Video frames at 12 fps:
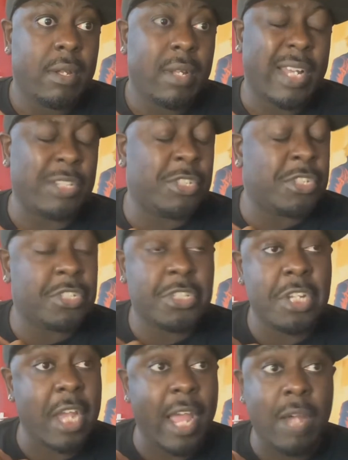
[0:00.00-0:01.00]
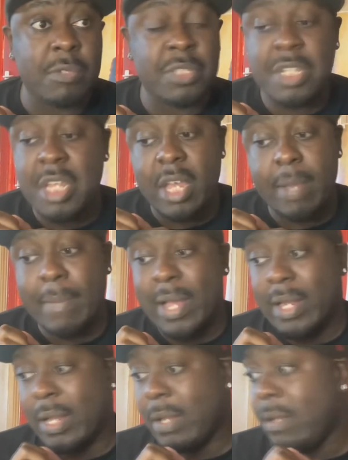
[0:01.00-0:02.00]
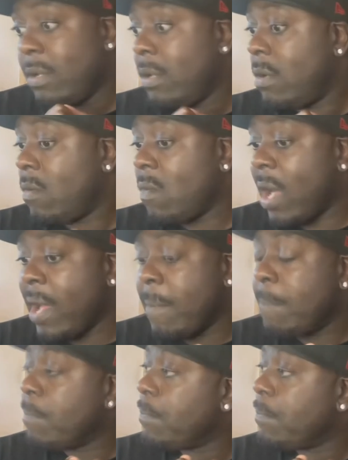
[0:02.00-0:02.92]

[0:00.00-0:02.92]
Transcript: that shithouse year, man, right?